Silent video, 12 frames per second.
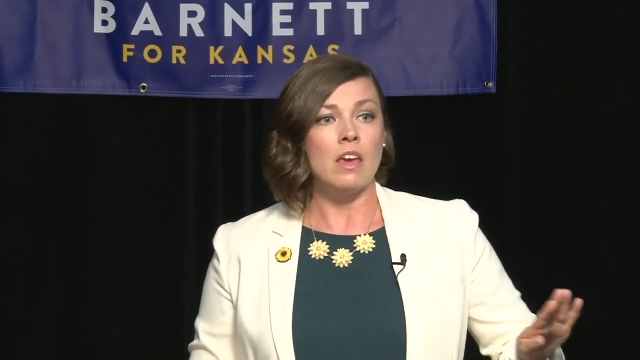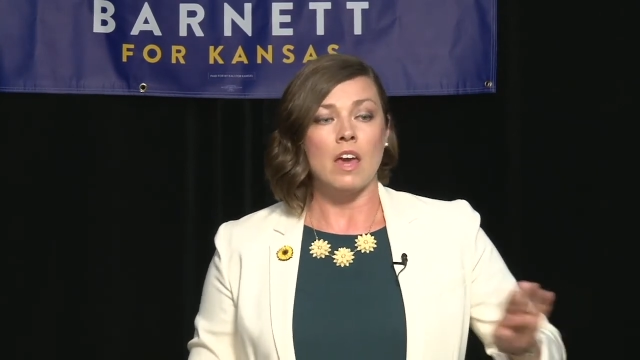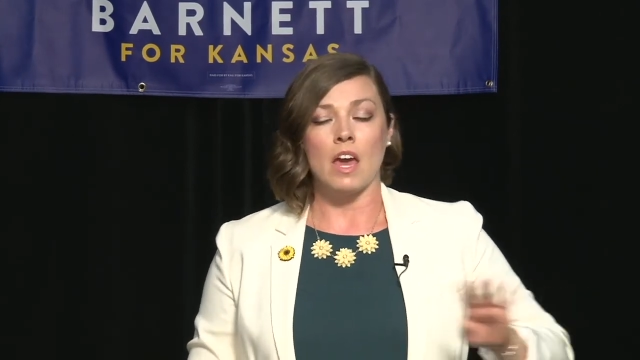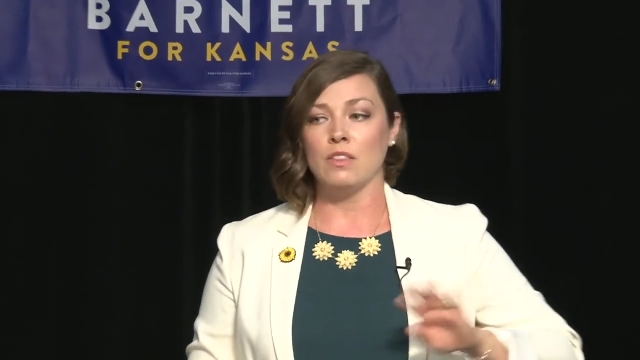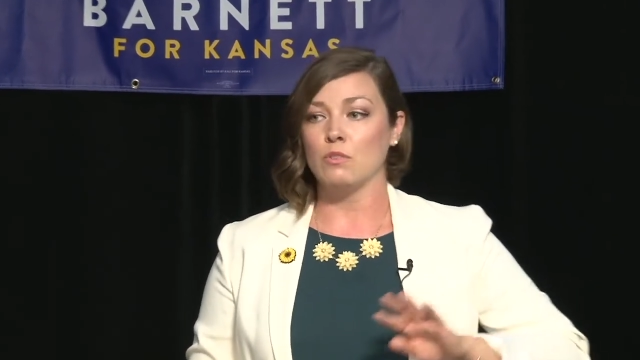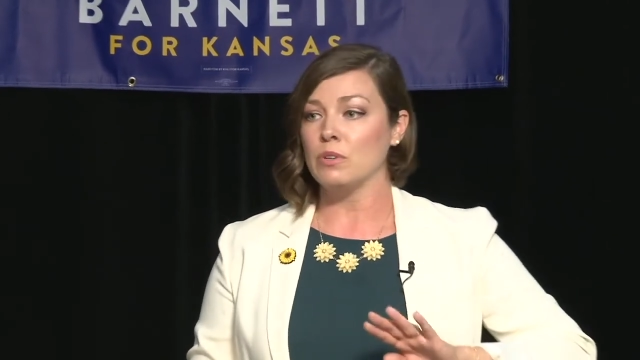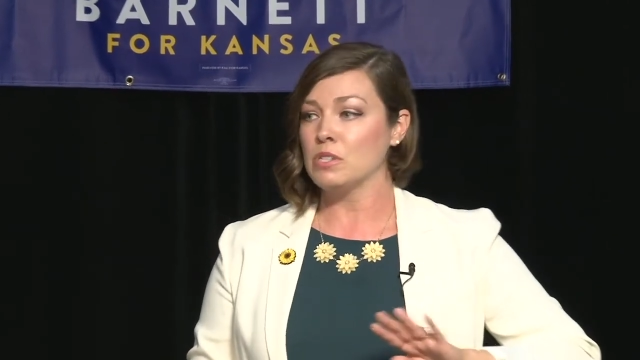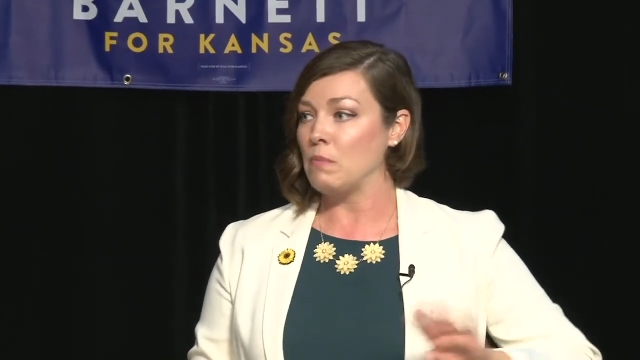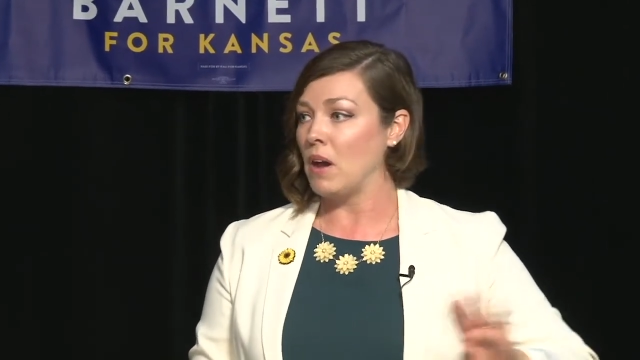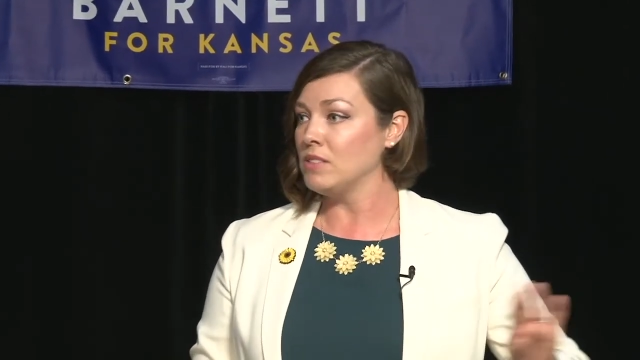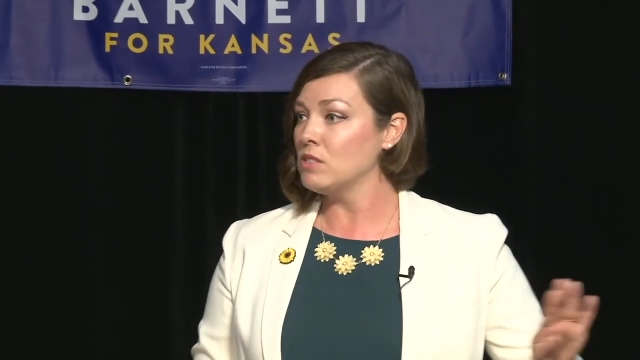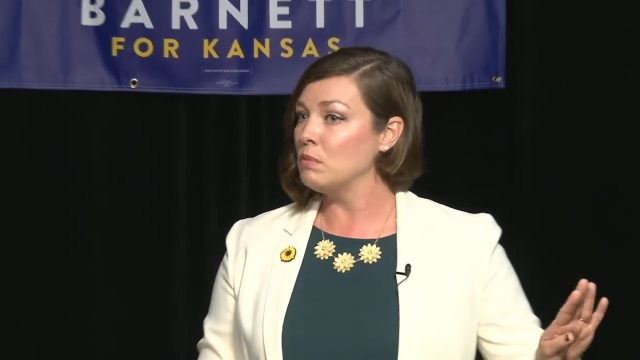And the
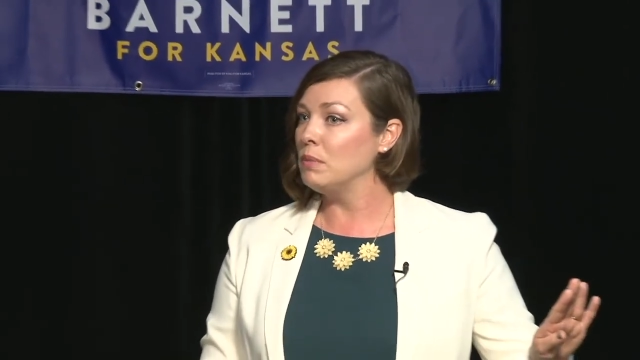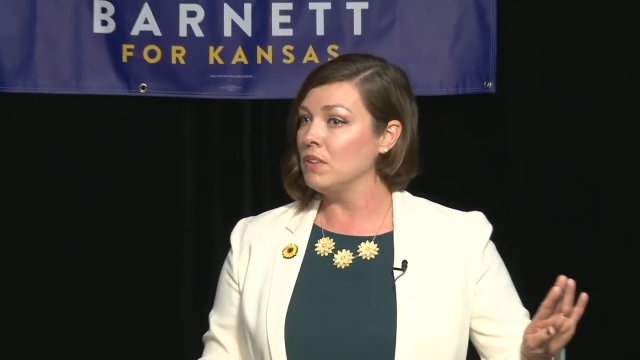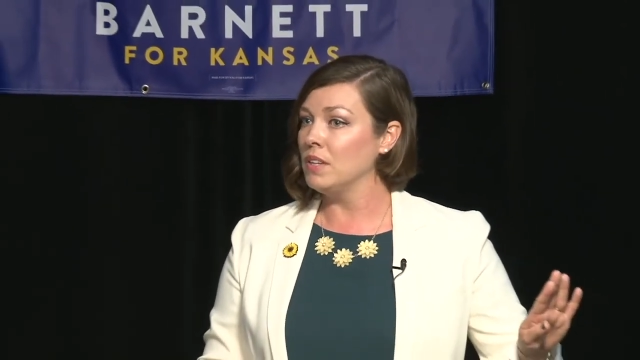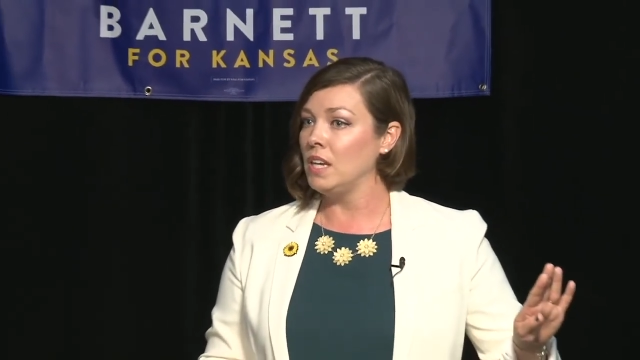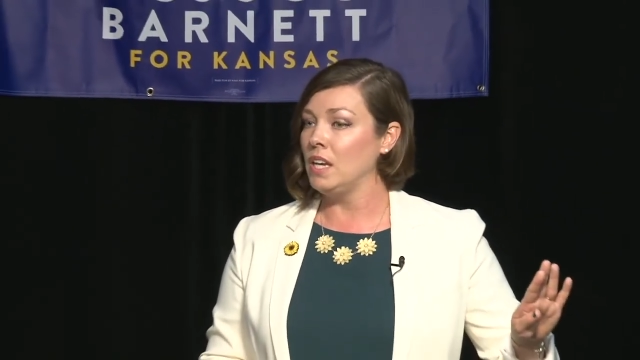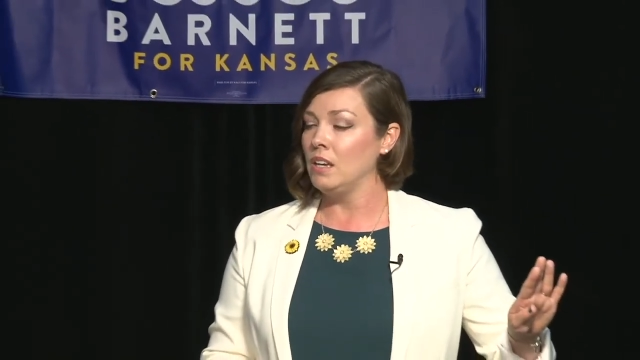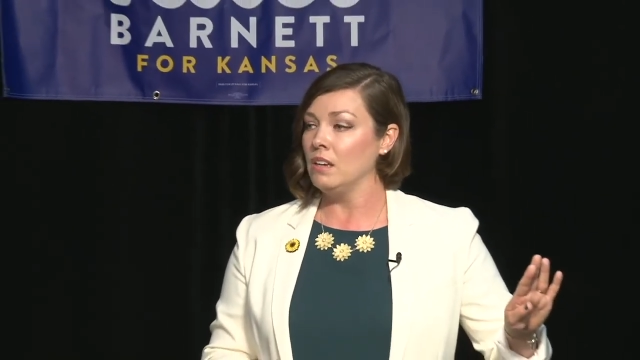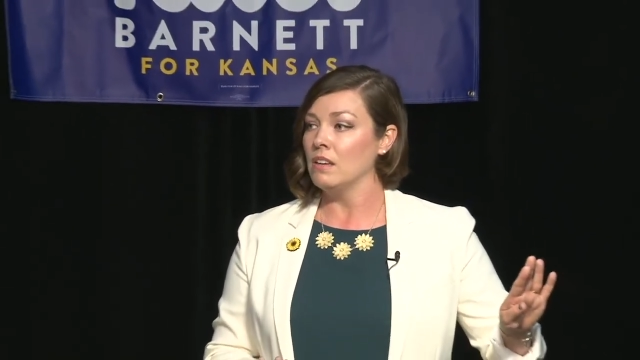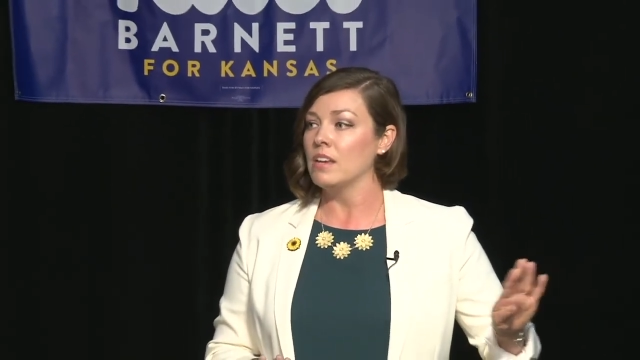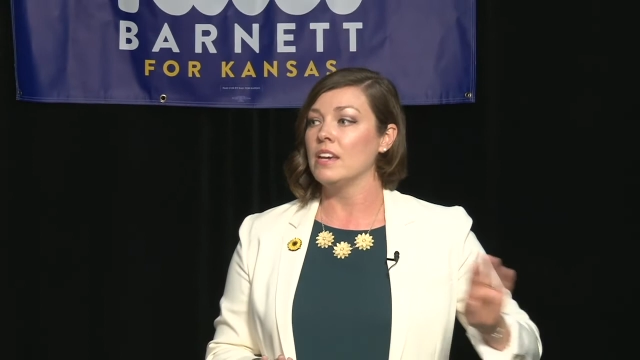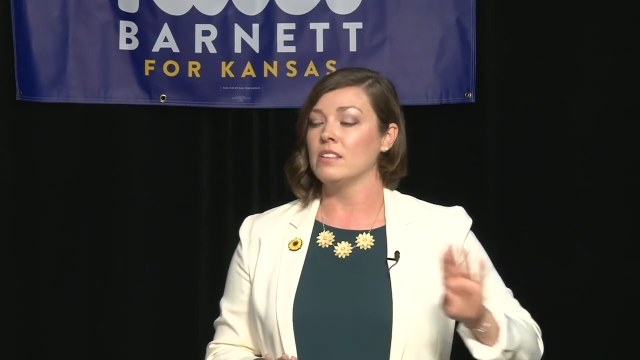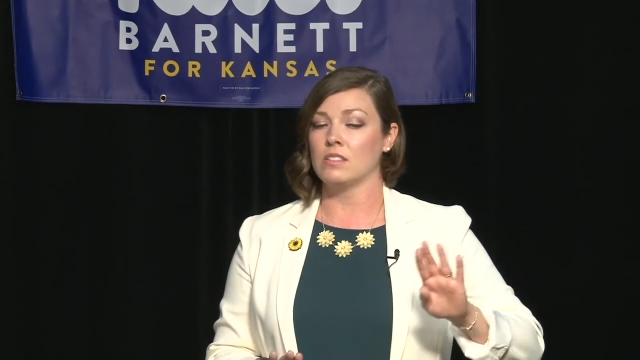responsibility
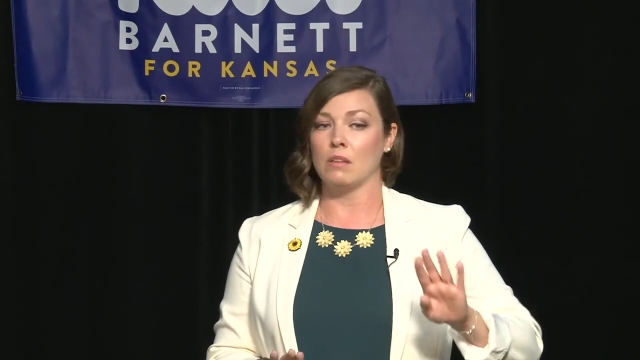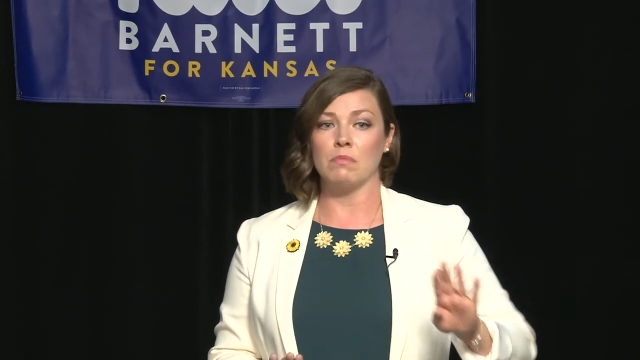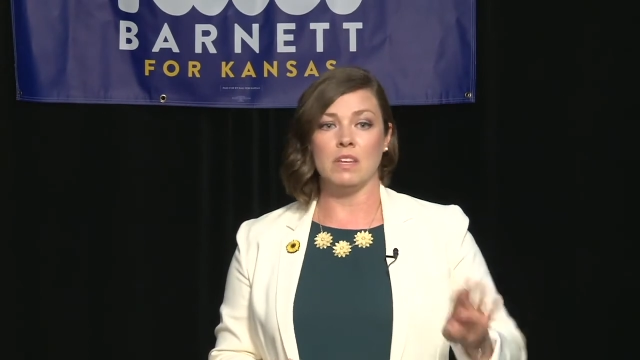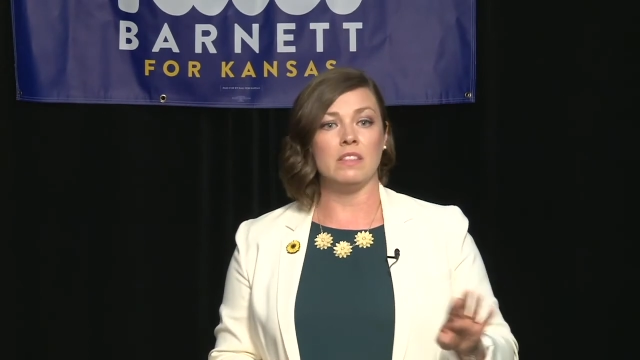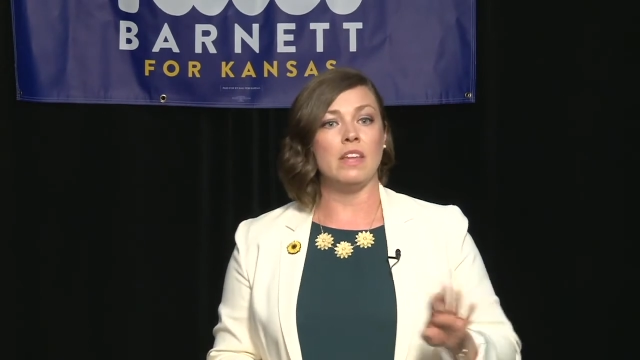is something